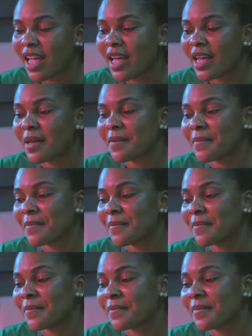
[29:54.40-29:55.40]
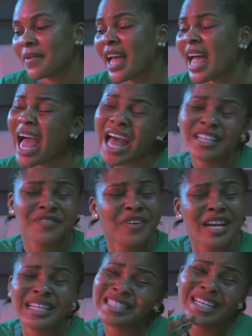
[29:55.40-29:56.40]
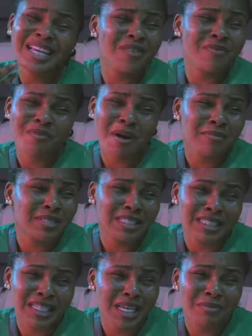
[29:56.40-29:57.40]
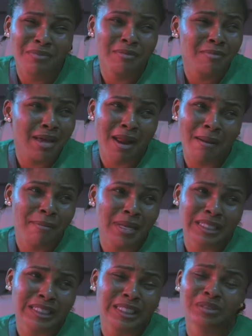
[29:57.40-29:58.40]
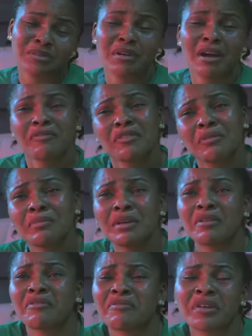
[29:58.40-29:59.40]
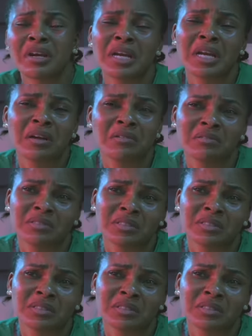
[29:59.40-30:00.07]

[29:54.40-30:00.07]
As far as say you promise, say you be better person, no? I feel be your friend now.